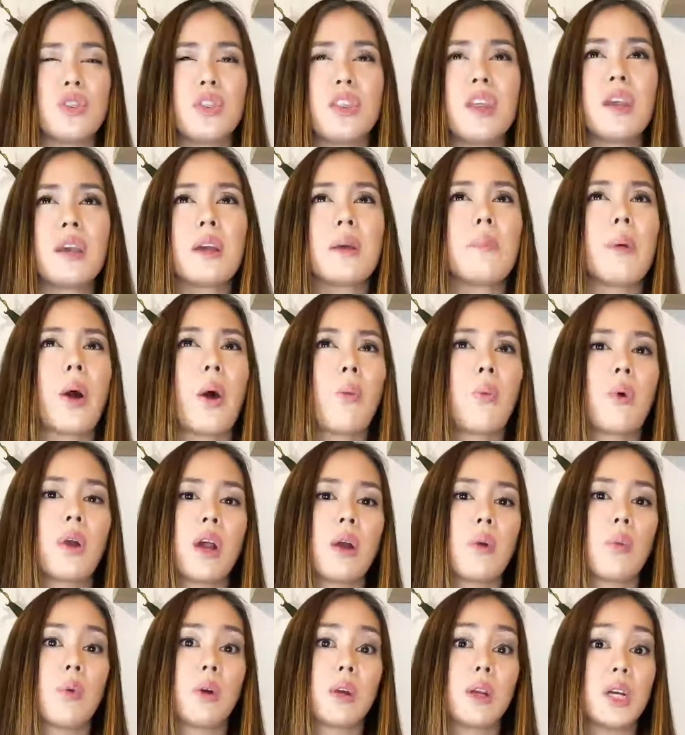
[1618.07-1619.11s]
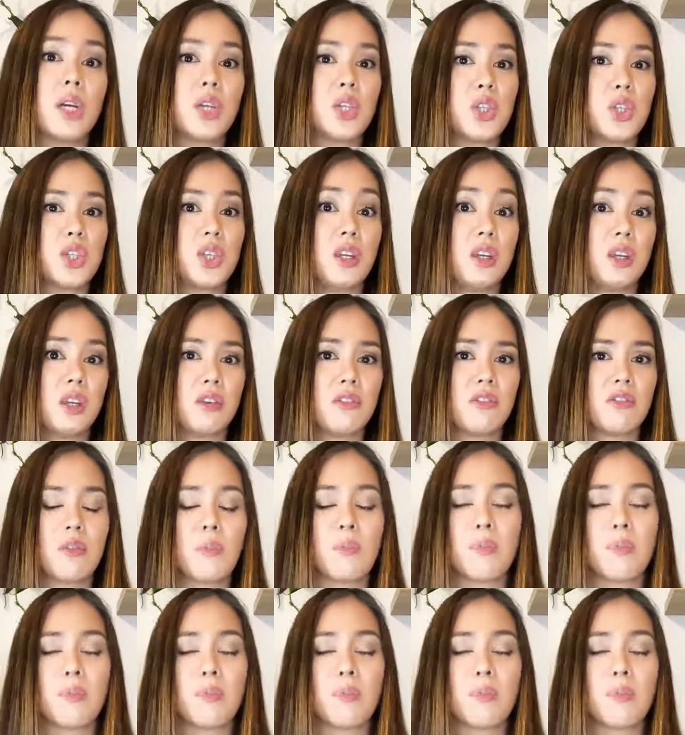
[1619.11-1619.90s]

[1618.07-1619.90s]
think about what I want to achieve,